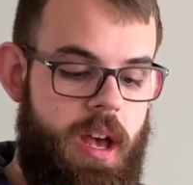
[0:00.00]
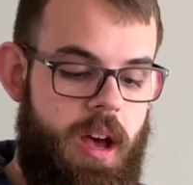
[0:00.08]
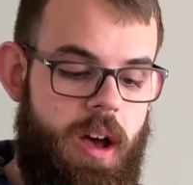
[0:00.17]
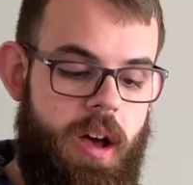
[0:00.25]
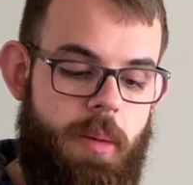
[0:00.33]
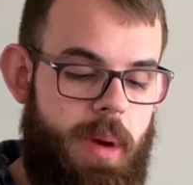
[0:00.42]

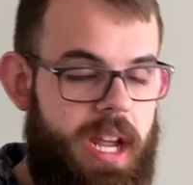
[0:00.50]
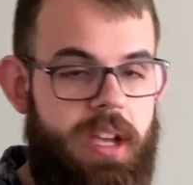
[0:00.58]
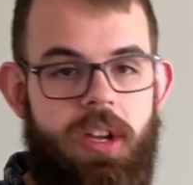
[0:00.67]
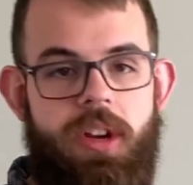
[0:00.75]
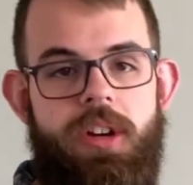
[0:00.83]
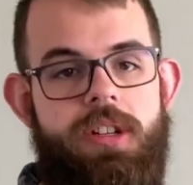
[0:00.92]
I
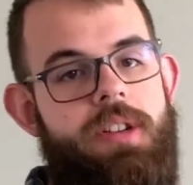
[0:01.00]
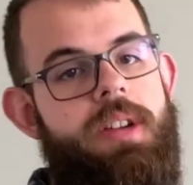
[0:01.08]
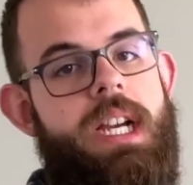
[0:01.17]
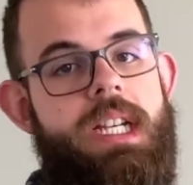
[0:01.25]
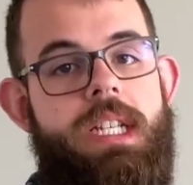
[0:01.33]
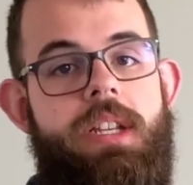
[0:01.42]
encourage you
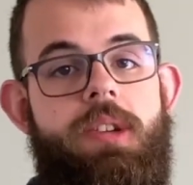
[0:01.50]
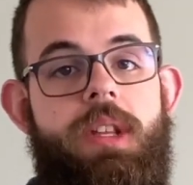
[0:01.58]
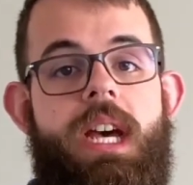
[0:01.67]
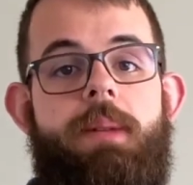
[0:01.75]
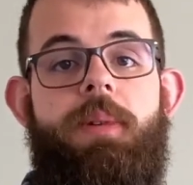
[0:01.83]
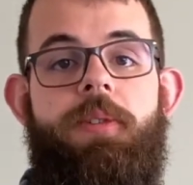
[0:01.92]
guys to do
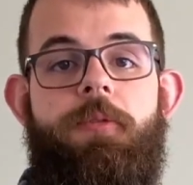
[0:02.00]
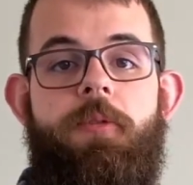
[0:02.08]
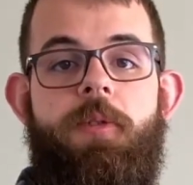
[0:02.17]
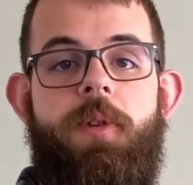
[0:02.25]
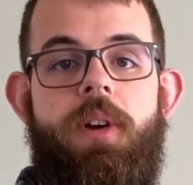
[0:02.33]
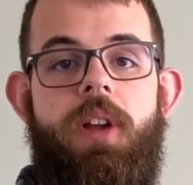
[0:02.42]
that
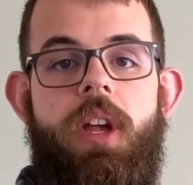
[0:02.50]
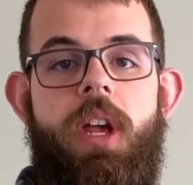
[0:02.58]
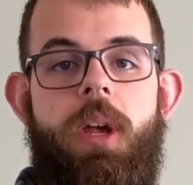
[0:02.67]
before